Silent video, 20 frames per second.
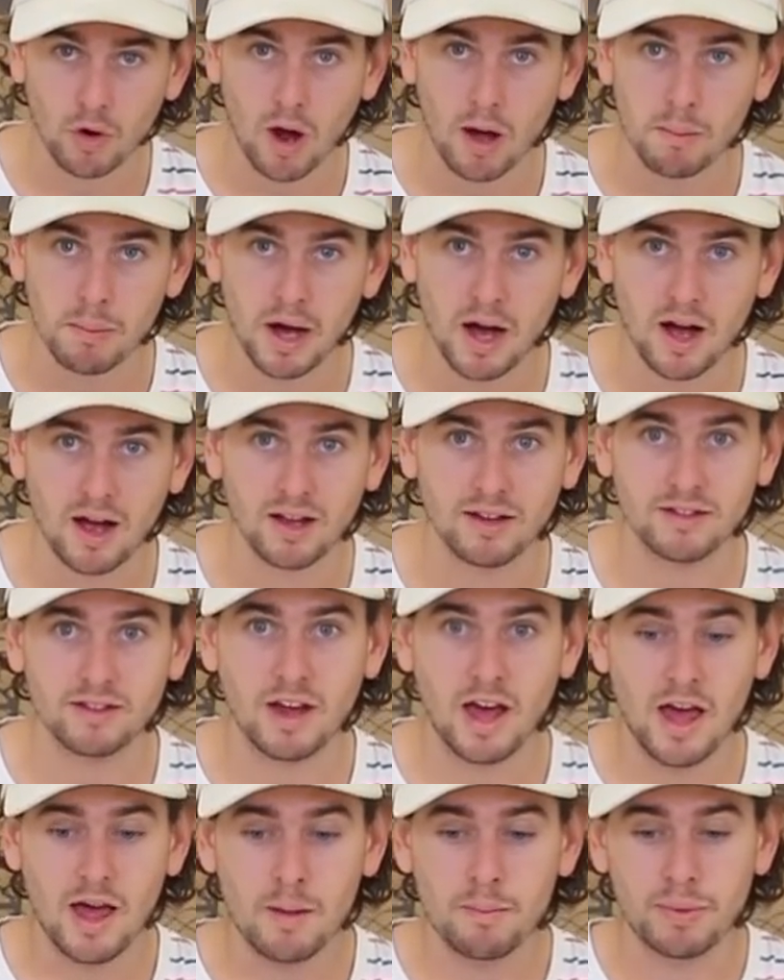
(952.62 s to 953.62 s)
right past,
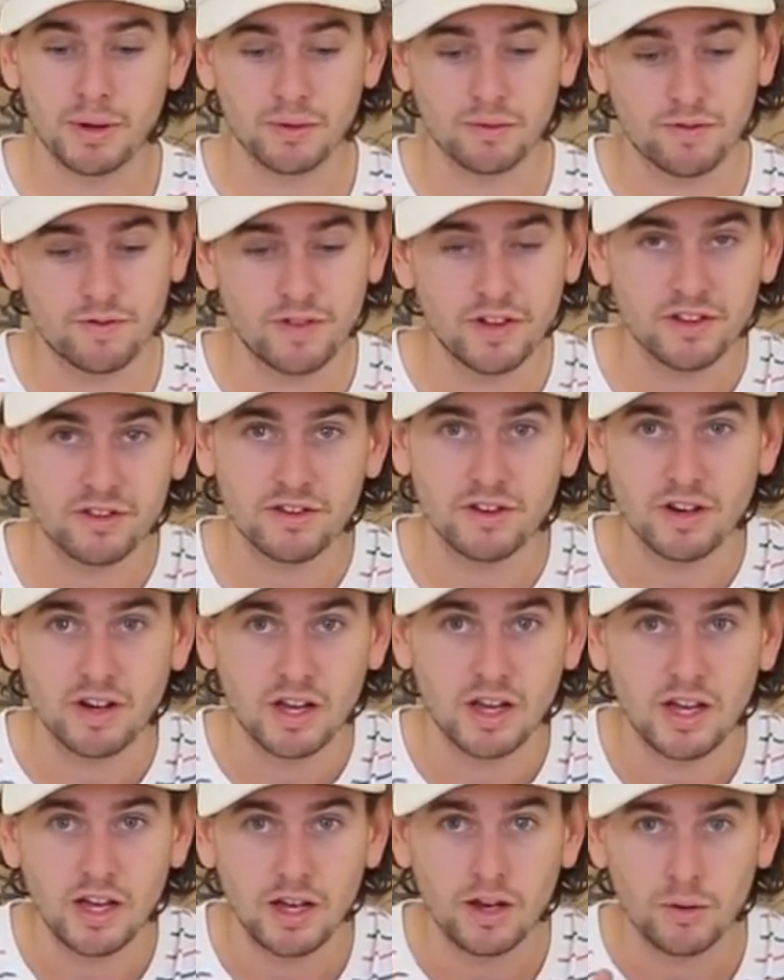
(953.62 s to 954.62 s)
but it fits in
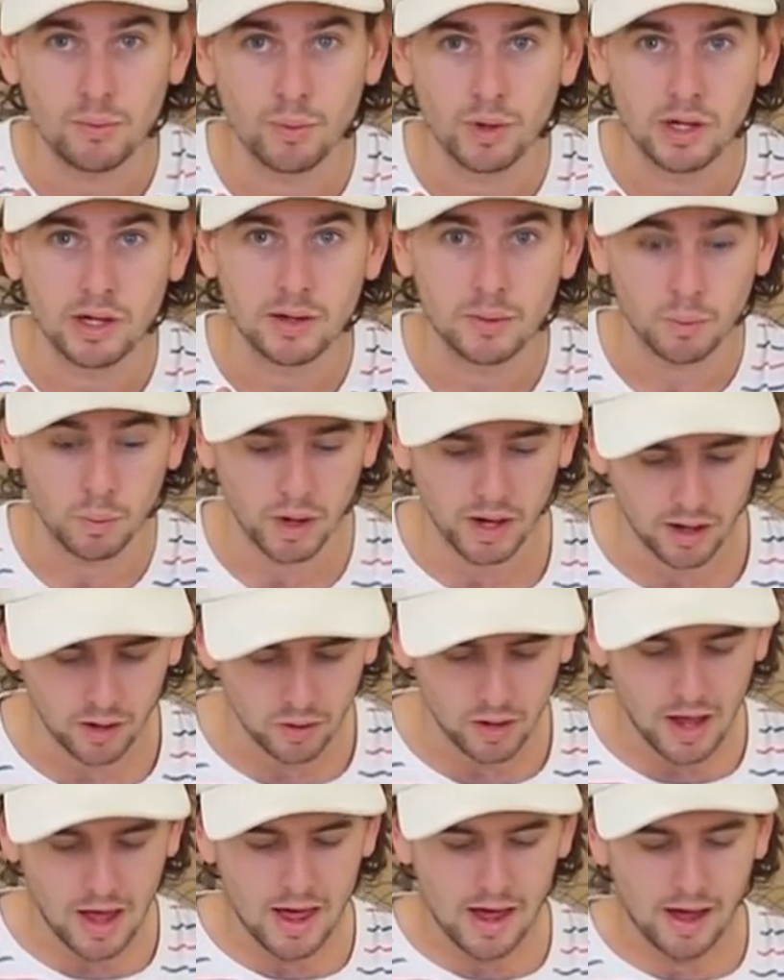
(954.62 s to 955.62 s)
here really
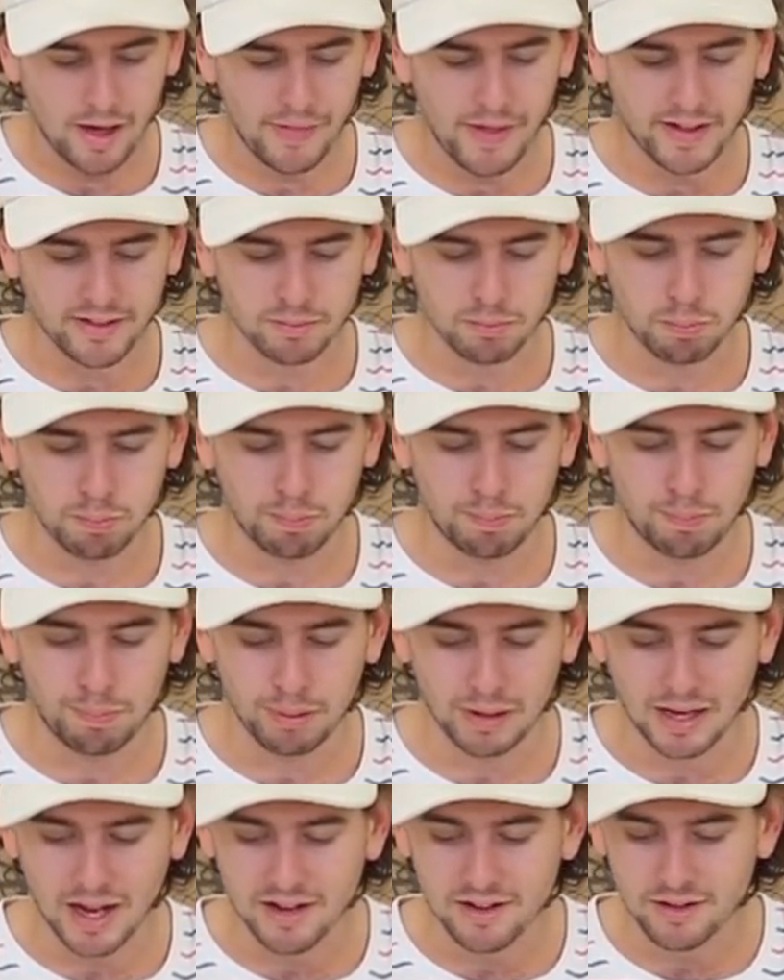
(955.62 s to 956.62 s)
well, and that's
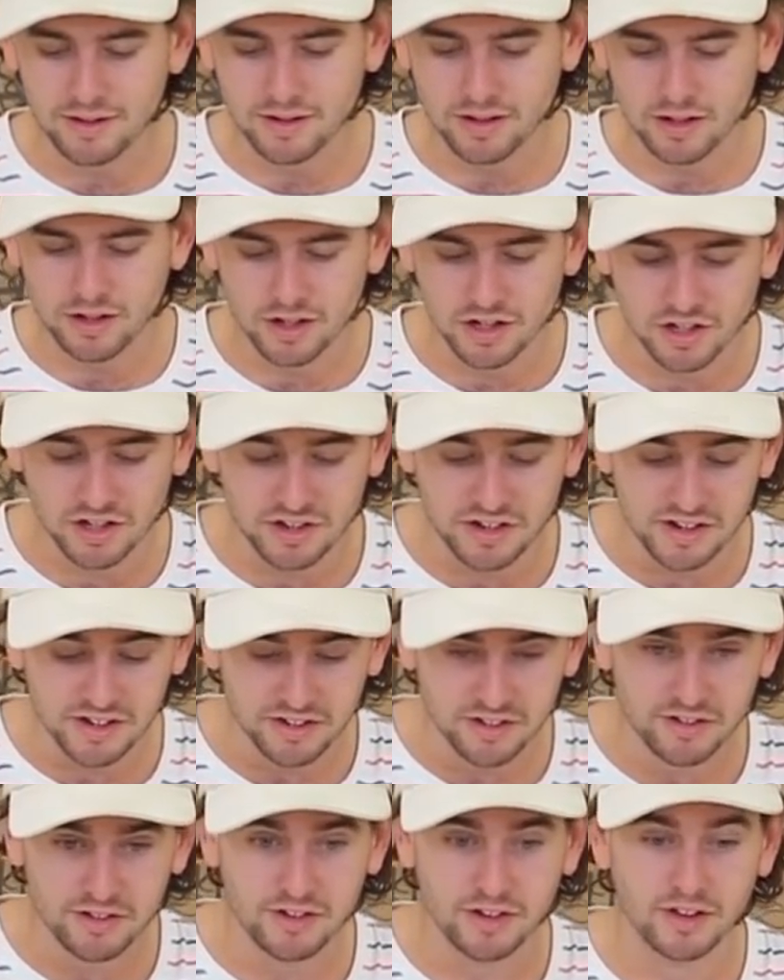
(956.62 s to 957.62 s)
blunt
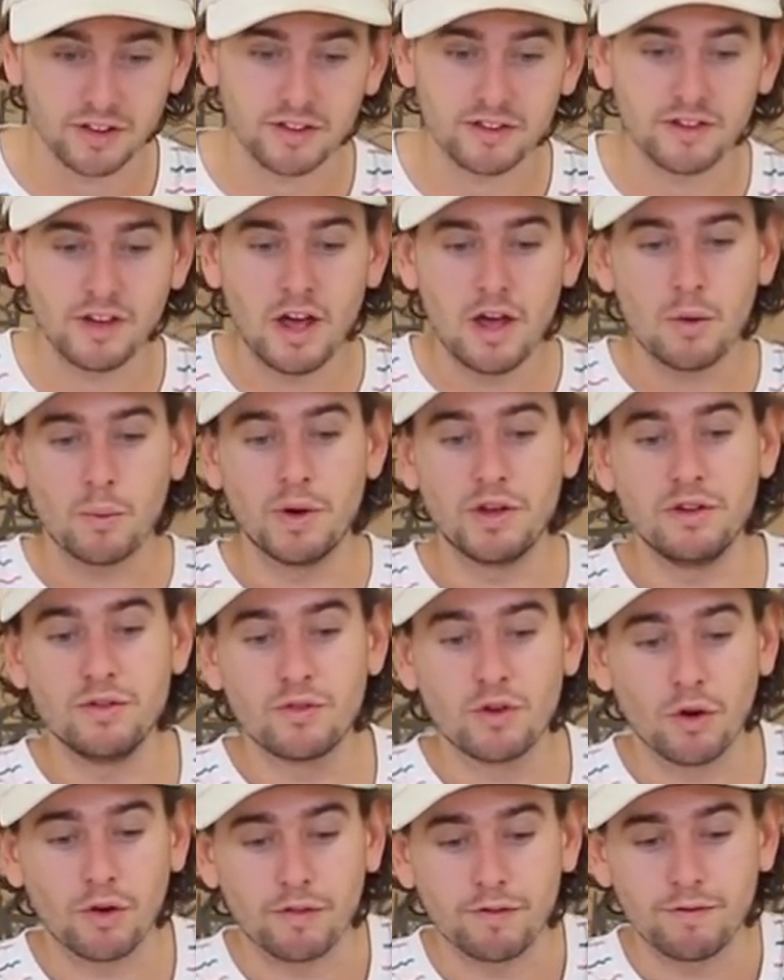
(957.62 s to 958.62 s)
distance. When
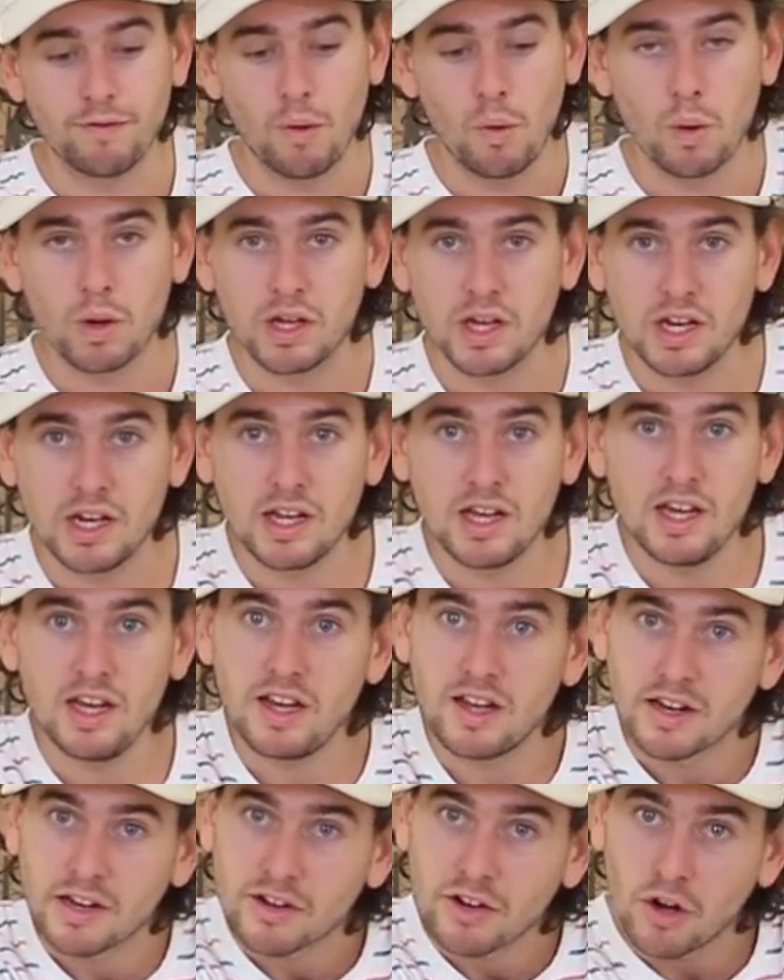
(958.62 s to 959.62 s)
you've got a fork in
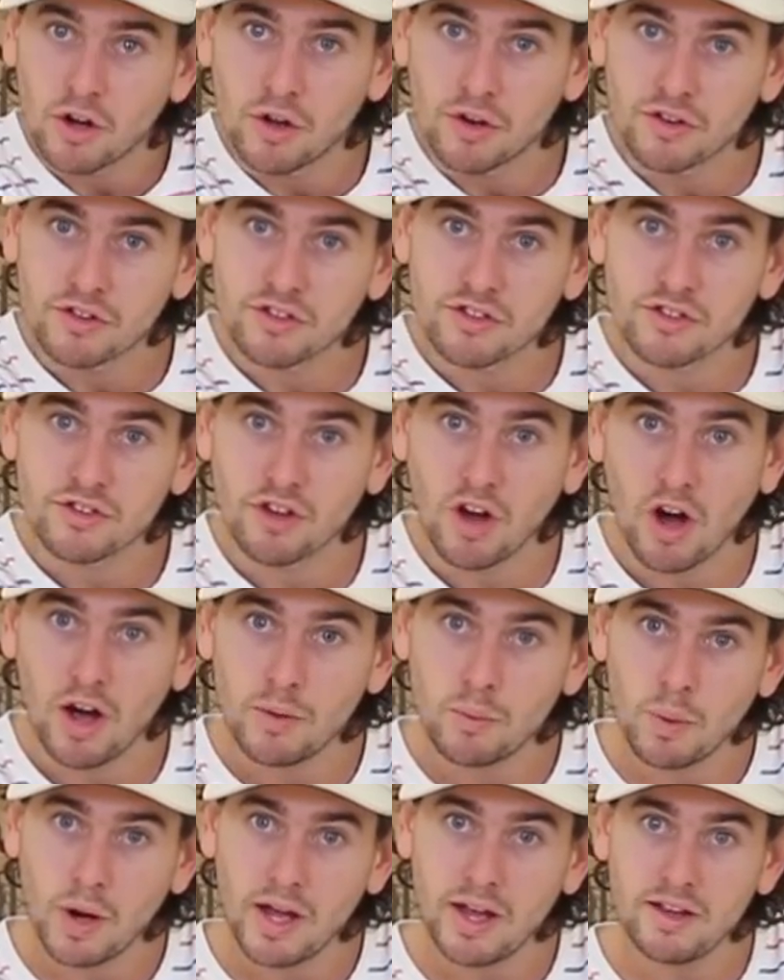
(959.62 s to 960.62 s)
here turned
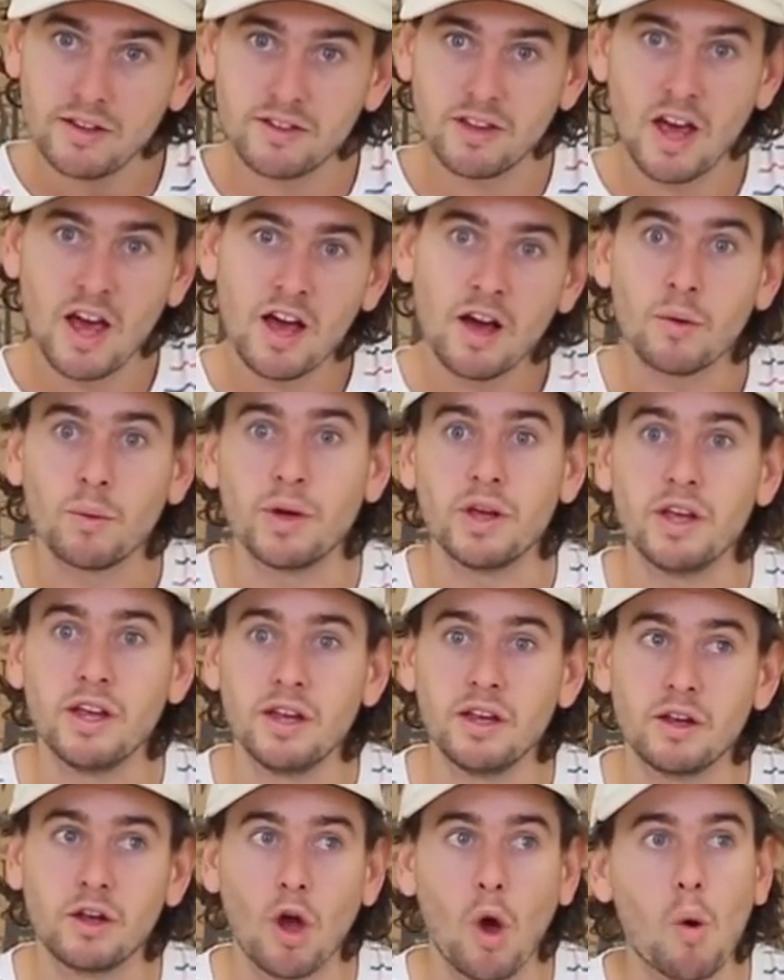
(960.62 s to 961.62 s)
sideways,
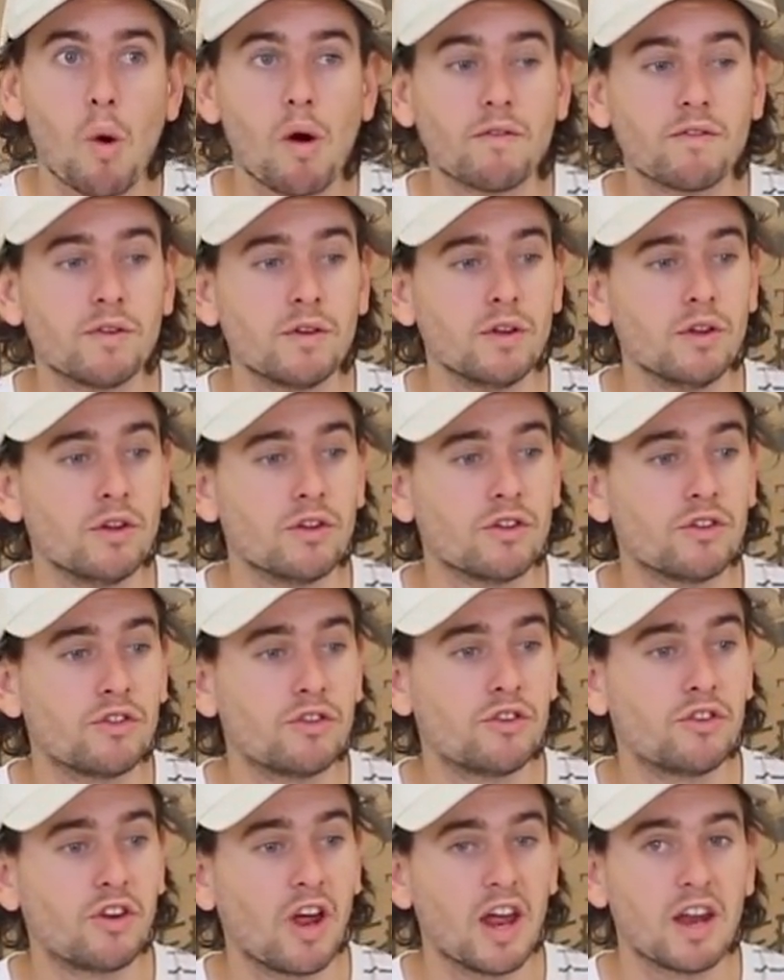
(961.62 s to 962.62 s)
we go off a
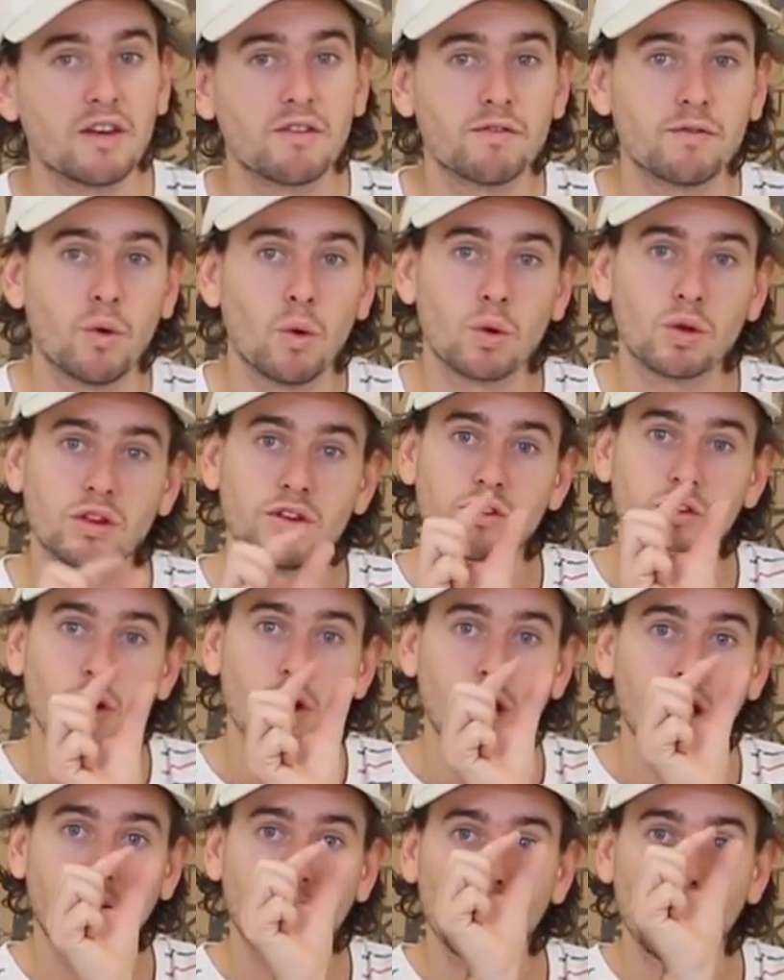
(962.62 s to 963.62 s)
standard fork that's
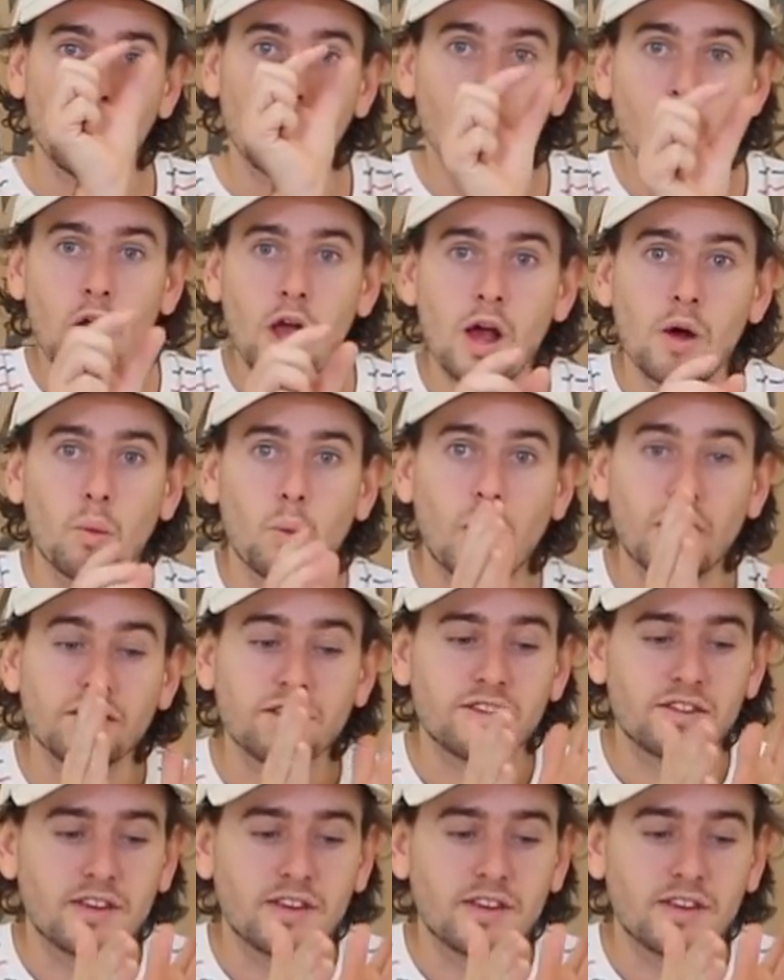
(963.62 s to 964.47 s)
got like a 1